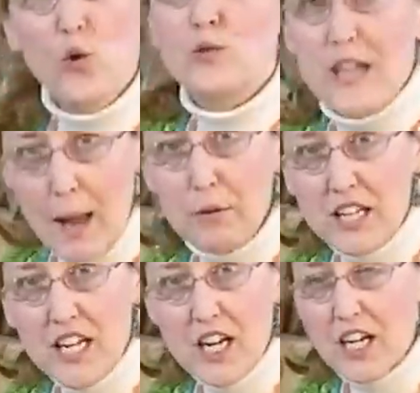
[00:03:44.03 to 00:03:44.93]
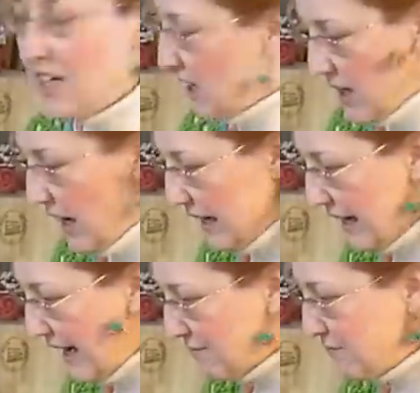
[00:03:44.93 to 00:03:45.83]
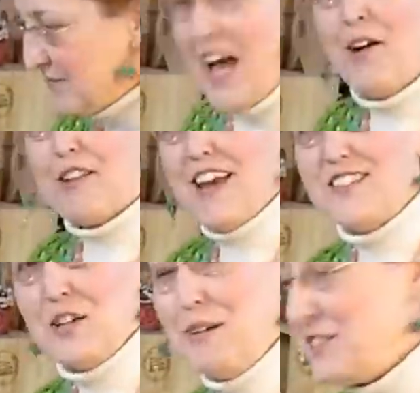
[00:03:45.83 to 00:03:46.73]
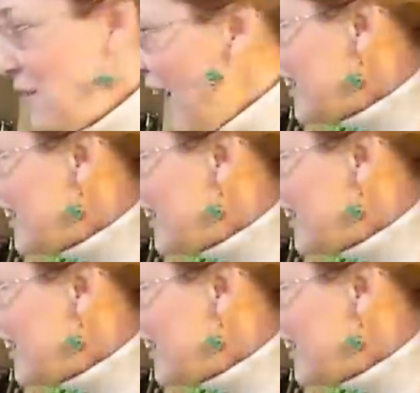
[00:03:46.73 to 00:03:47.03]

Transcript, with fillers: whole new table in here. I can't. I want to thank you so much for